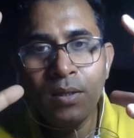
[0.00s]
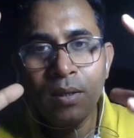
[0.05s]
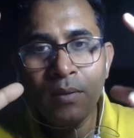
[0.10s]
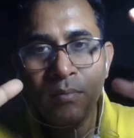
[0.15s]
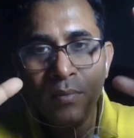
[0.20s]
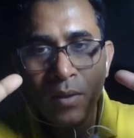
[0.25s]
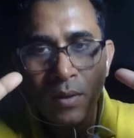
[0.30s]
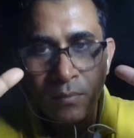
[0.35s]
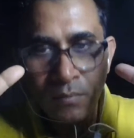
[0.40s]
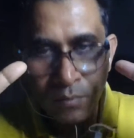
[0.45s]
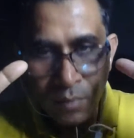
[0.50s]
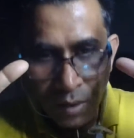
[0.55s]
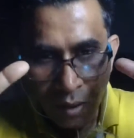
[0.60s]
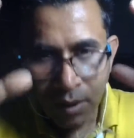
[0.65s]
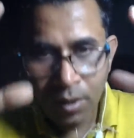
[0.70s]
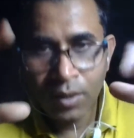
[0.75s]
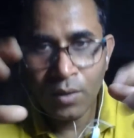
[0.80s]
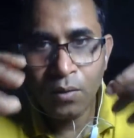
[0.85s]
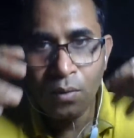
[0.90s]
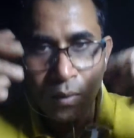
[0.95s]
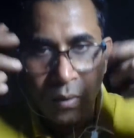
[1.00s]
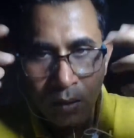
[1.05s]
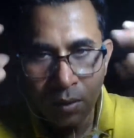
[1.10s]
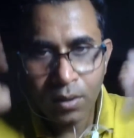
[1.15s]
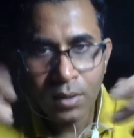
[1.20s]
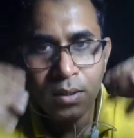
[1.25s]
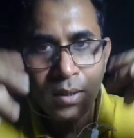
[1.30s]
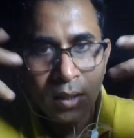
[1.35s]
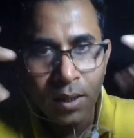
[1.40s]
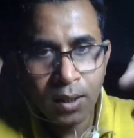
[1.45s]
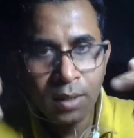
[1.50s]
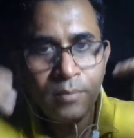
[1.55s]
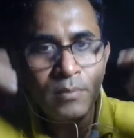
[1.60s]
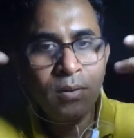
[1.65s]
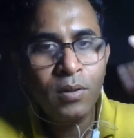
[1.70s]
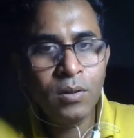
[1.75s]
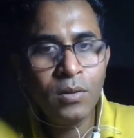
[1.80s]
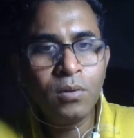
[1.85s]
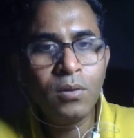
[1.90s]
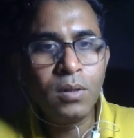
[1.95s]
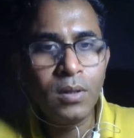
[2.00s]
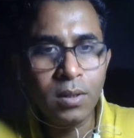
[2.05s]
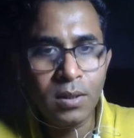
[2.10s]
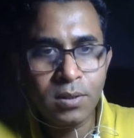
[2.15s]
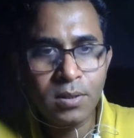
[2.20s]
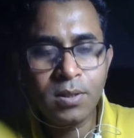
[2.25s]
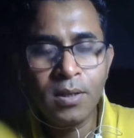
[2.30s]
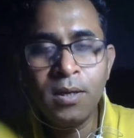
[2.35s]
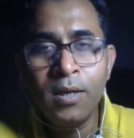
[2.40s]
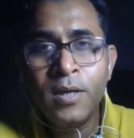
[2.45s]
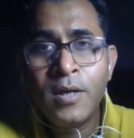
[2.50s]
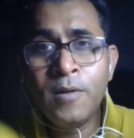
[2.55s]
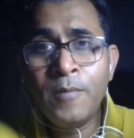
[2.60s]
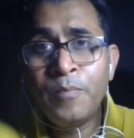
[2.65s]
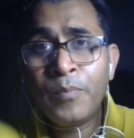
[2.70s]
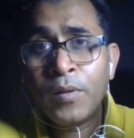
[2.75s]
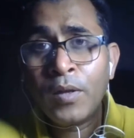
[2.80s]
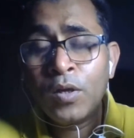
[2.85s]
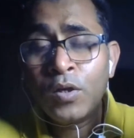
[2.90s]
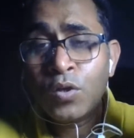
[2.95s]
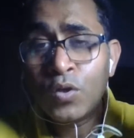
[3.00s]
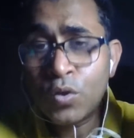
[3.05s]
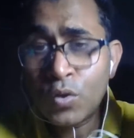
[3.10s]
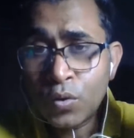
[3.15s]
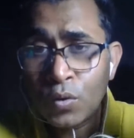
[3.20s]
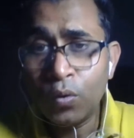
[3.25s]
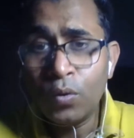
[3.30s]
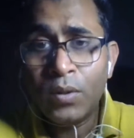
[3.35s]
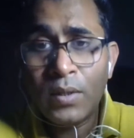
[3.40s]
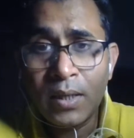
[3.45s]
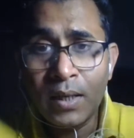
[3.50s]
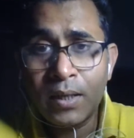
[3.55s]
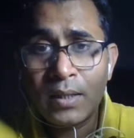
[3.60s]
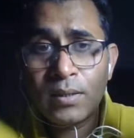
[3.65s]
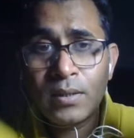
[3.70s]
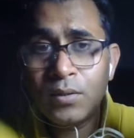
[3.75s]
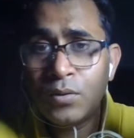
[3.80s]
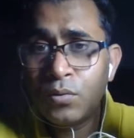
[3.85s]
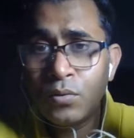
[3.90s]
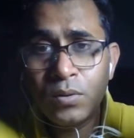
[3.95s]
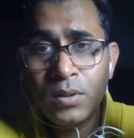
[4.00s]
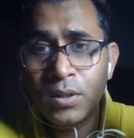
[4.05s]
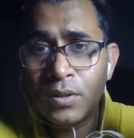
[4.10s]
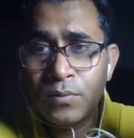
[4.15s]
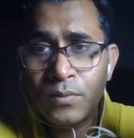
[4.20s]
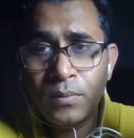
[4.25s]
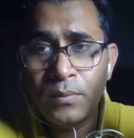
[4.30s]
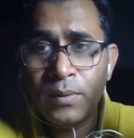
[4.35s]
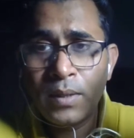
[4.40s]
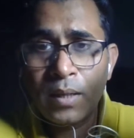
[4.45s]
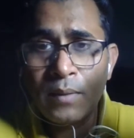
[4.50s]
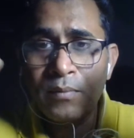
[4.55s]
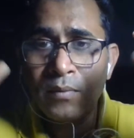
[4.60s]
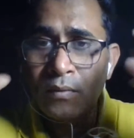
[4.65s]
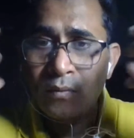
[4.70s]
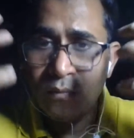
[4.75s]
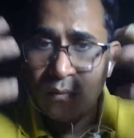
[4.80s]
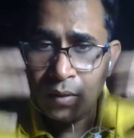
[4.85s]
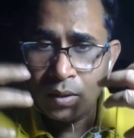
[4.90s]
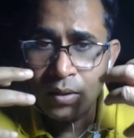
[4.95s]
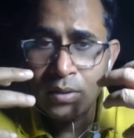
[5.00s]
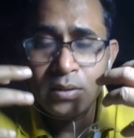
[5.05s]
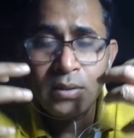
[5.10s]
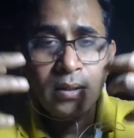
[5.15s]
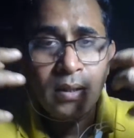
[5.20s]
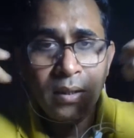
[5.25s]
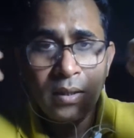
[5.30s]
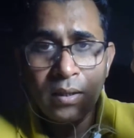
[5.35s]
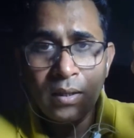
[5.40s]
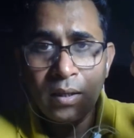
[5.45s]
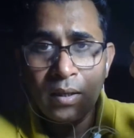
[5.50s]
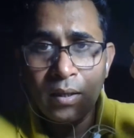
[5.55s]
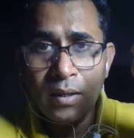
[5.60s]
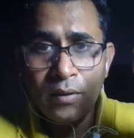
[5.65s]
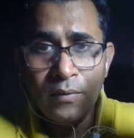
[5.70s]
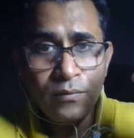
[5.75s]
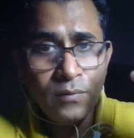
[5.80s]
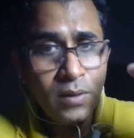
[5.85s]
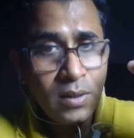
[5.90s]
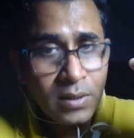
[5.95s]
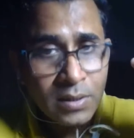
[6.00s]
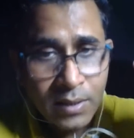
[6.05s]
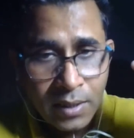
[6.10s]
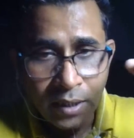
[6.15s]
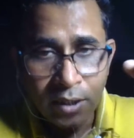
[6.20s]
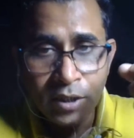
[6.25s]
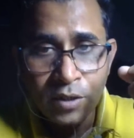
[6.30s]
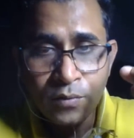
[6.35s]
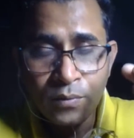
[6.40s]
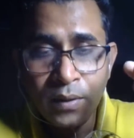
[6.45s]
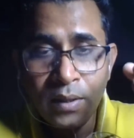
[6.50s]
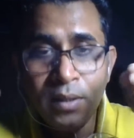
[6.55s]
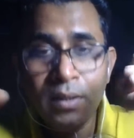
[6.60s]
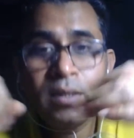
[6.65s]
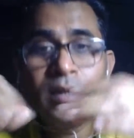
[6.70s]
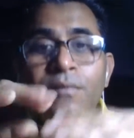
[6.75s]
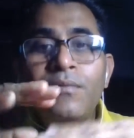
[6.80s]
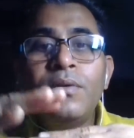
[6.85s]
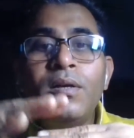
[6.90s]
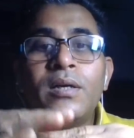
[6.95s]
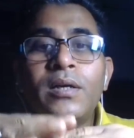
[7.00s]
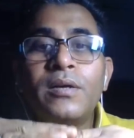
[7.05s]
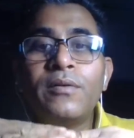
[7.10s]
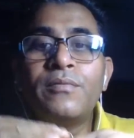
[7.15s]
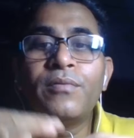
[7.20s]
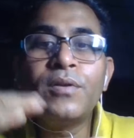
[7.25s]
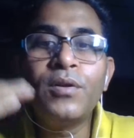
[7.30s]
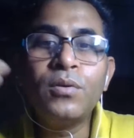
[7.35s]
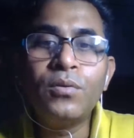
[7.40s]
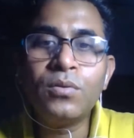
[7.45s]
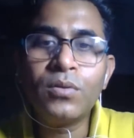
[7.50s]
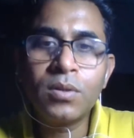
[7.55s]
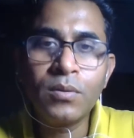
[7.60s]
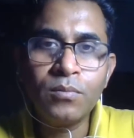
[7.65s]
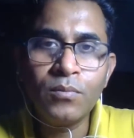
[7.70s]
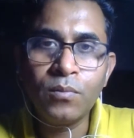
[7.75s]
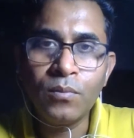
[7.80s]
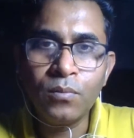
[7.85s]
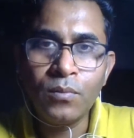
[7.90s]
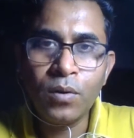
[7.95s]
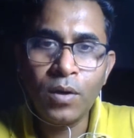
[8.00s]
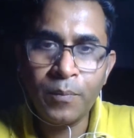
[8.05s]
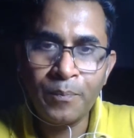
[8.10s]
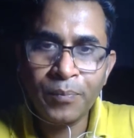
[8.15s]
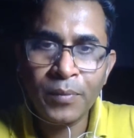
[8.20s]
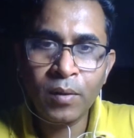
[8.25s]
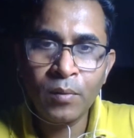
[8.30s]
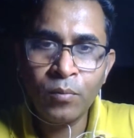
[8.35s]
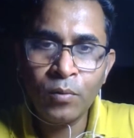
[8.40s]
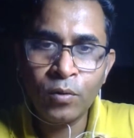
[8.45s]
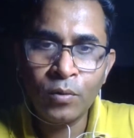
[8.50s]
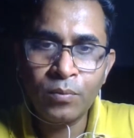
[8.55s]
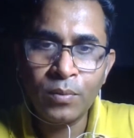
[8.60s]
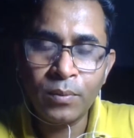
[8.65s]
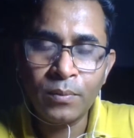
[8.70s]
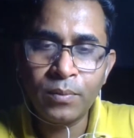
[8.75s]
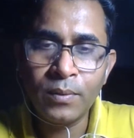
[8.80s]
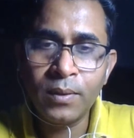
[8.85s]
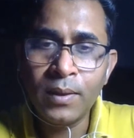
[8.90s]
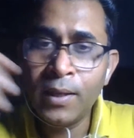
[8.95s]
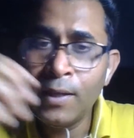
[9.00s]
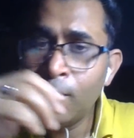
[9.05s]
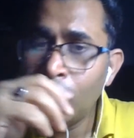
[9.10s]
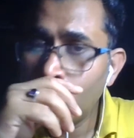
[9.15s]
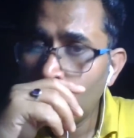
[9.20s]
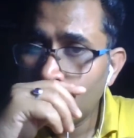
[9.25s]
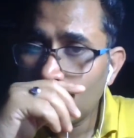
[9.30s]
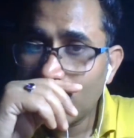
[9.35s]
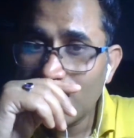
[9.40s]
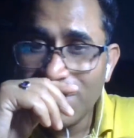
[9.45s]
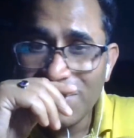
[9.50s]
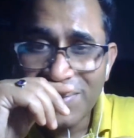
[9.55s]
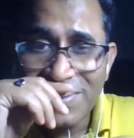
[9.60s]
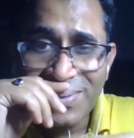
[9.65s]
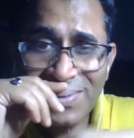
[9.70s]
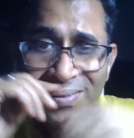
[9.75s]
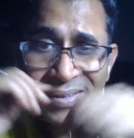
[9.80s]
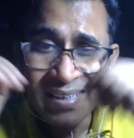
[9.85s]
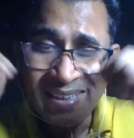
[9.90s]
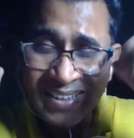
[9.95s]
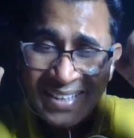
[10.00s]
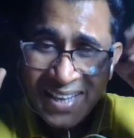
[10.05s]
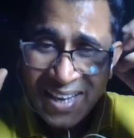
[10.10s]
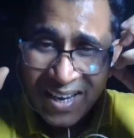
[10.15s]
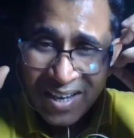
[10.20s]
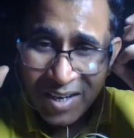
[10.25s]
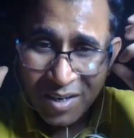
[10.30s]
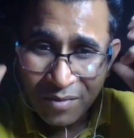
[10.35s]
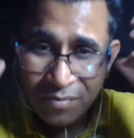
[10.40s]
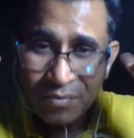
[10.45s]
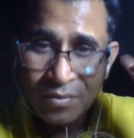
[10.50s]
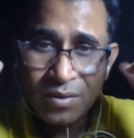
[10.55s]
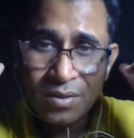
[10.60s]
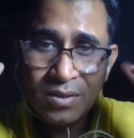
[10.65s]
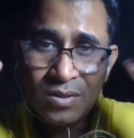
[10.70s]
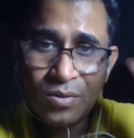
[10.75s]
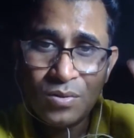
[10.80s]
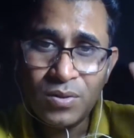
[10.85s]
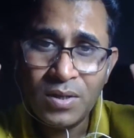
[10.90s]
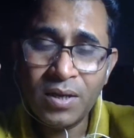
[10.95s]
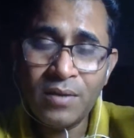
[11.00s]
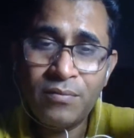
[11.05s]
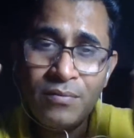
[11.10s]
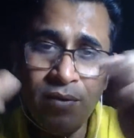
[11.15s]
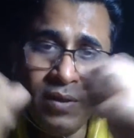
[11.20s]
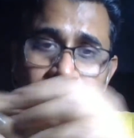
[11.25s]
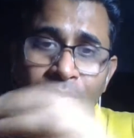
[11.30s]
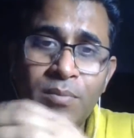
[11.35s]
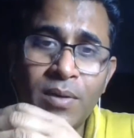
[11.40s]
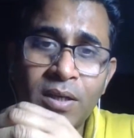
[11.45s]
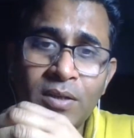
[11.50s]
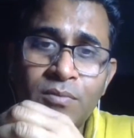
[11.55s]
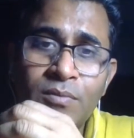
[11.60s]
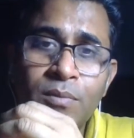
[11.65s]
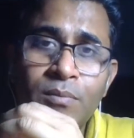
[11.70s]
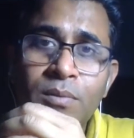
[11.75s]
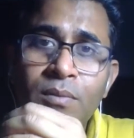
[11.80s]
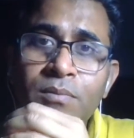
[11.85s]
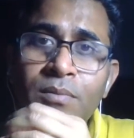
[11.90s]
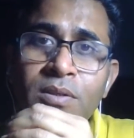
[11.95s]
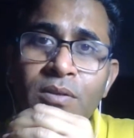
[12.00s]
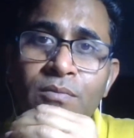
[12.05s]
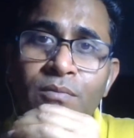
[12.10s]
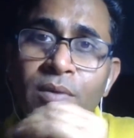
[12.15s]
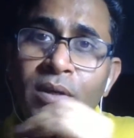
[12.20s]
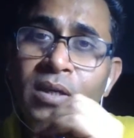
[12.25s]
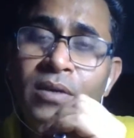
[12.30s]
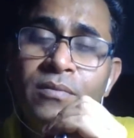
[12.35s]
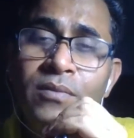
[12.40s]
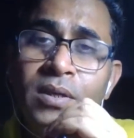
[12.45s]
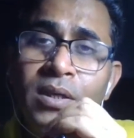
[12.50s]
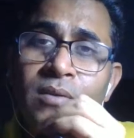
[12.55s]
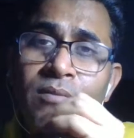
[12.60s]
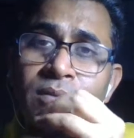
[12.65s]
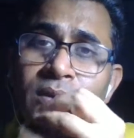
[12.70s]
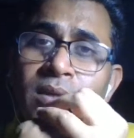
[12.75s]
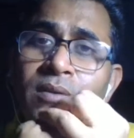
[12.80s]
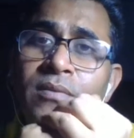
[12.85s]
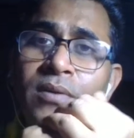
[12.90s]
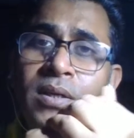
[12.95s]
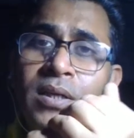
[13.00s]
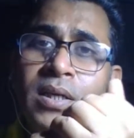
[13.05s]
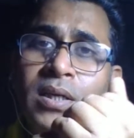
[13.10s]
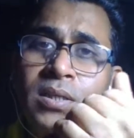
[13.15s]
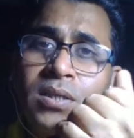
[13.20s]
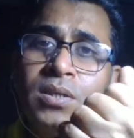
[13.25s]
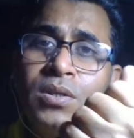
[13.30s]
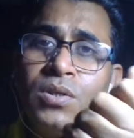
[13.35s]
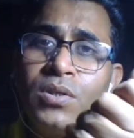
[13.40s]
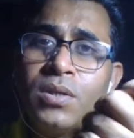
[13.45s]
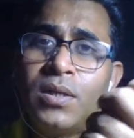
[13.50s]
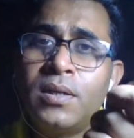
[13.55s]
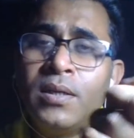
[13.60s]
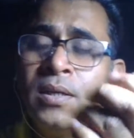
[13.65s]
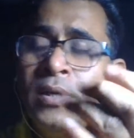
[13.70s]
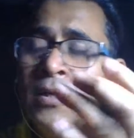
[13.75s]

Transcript: them completely all the time in your list, so that the two things will be happening. One, they, if they are satisfied, they will refer you to some more people. So to take referrals, to take feedbacks from them is very, very, very, very essential.